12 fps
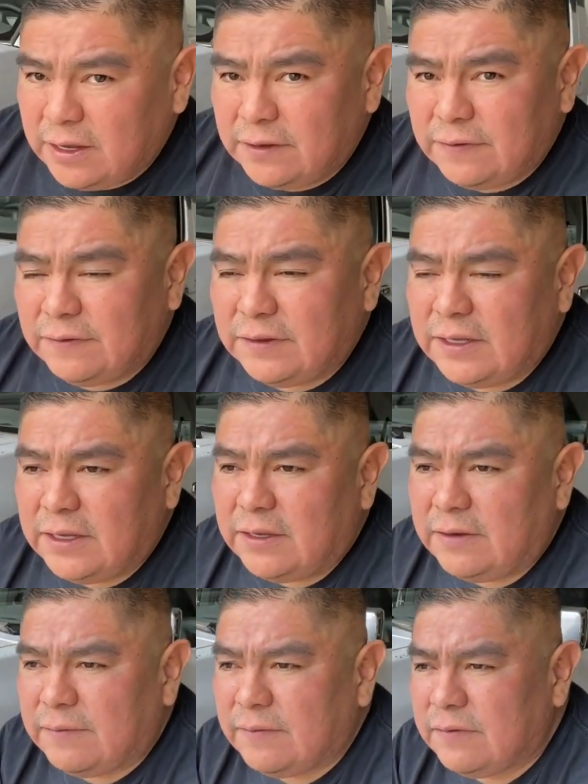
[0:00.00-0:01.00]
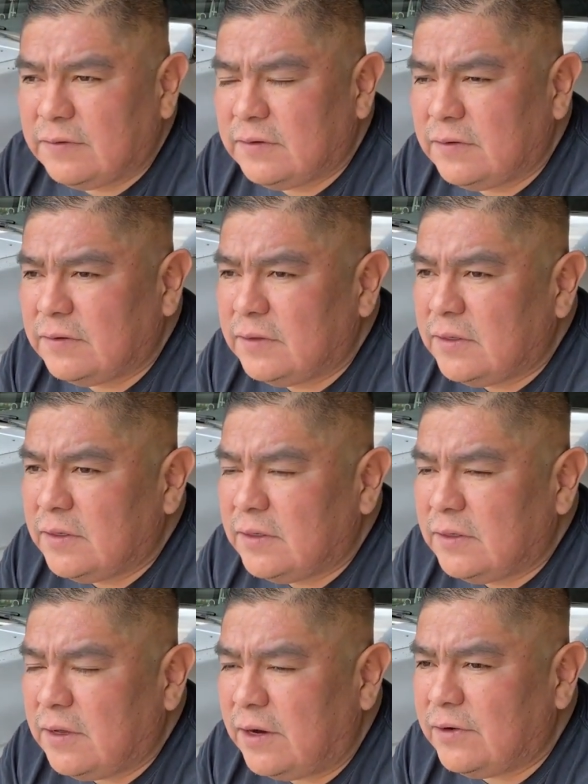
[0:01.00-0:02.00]
on the
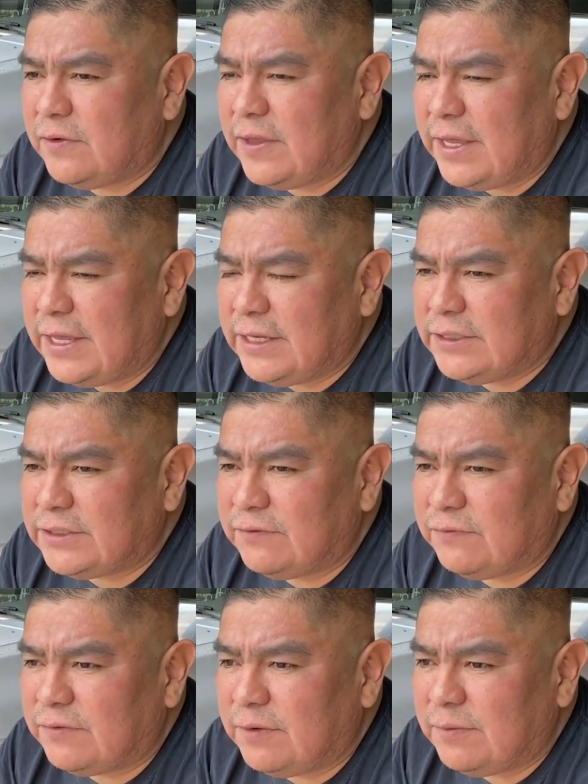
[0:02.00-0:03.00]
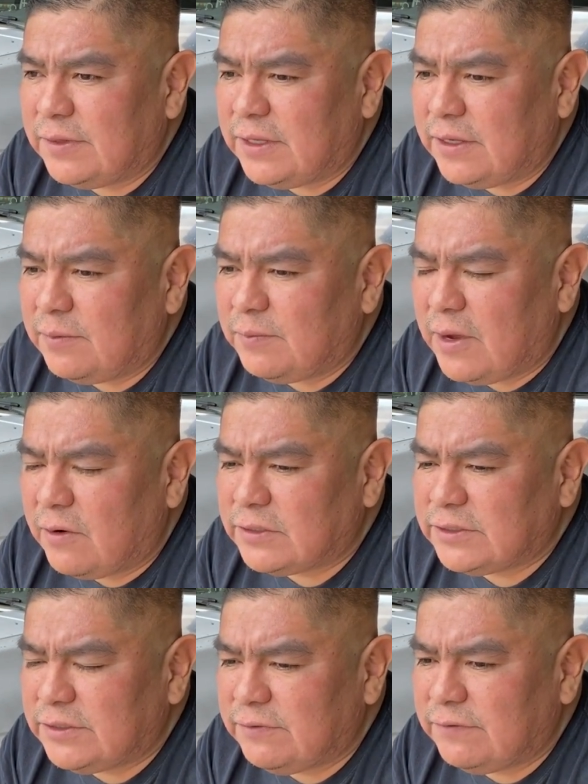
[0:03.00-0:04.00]
under the engine from the power
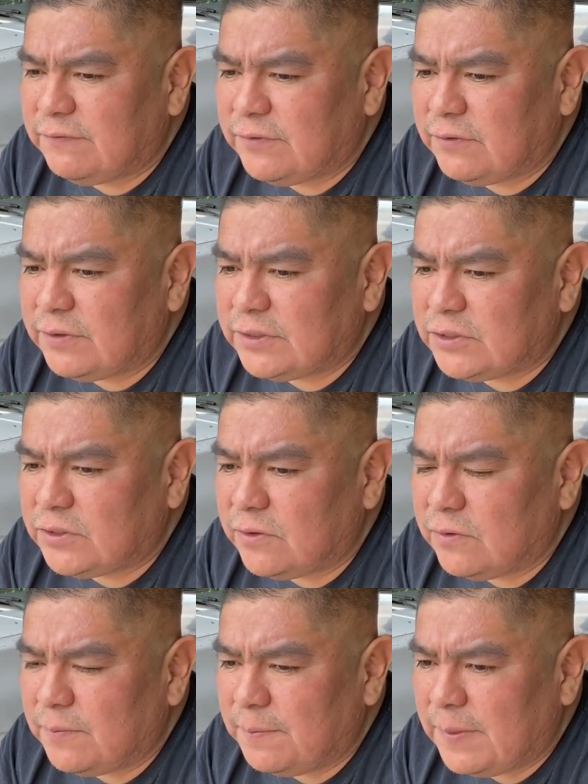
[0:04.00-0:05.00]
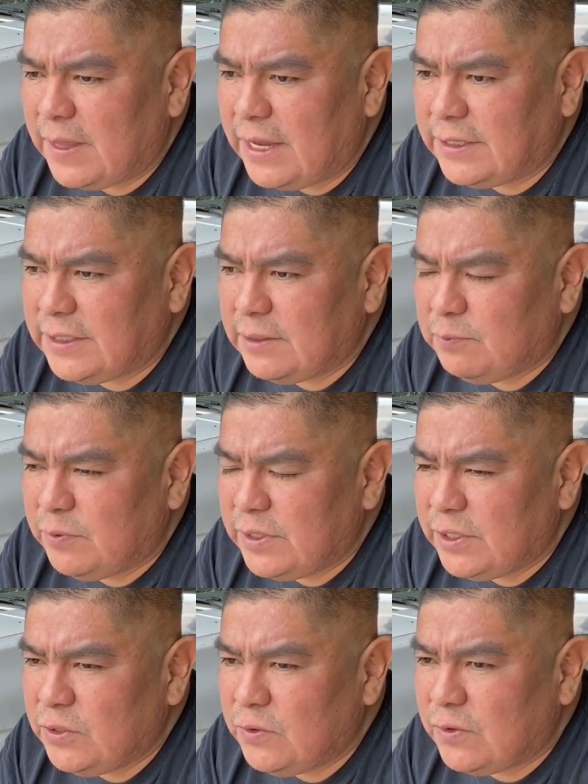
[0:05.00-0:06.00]
steering fluid. So I did put
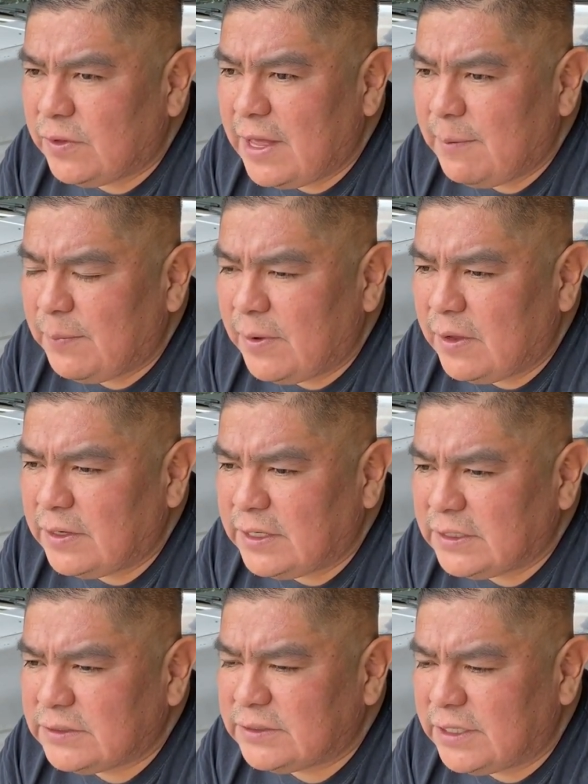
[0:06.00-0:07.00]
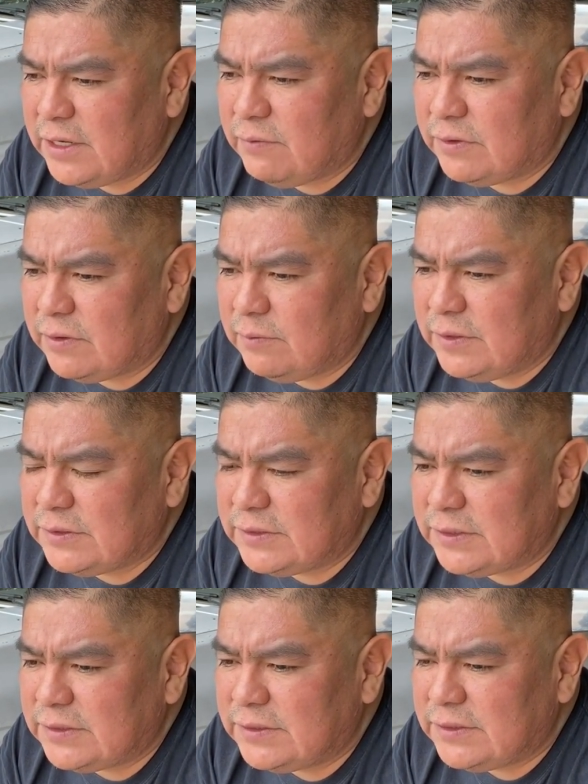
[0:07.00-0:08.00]
a new clamp on yesterday with the
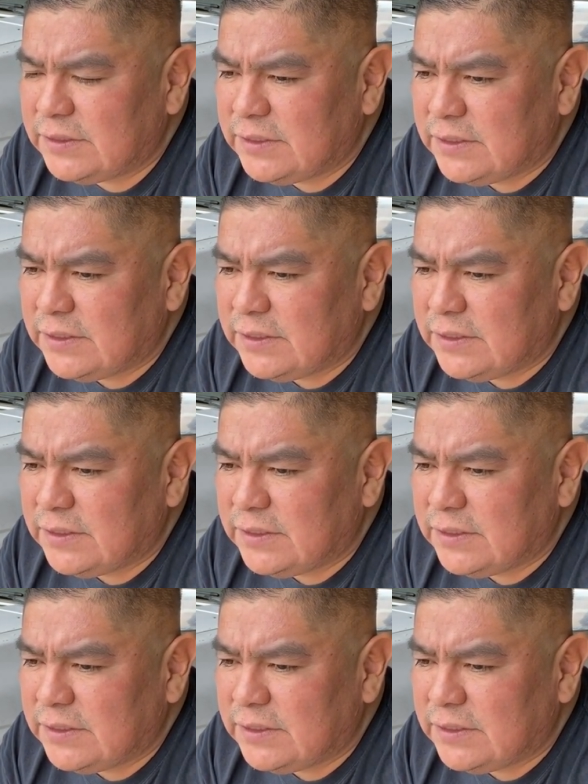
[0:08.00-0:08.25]
missus.